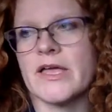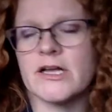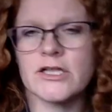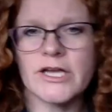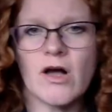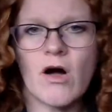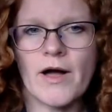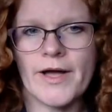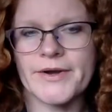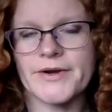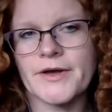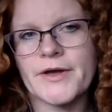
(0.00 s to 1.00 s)
click
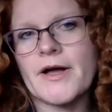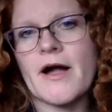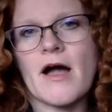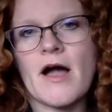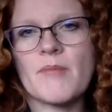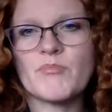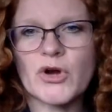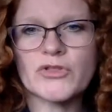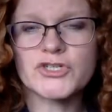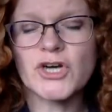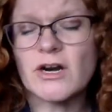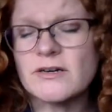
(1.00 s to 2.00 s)
on uh, birth
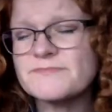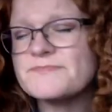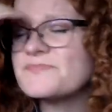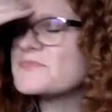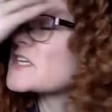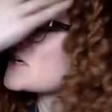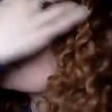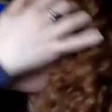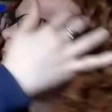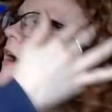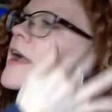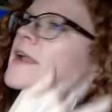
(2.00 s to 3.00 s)
chart, click
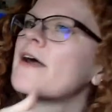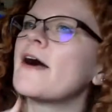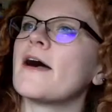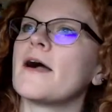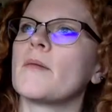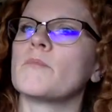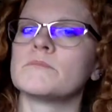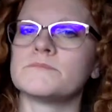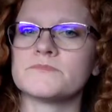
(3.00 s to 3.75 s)
on um,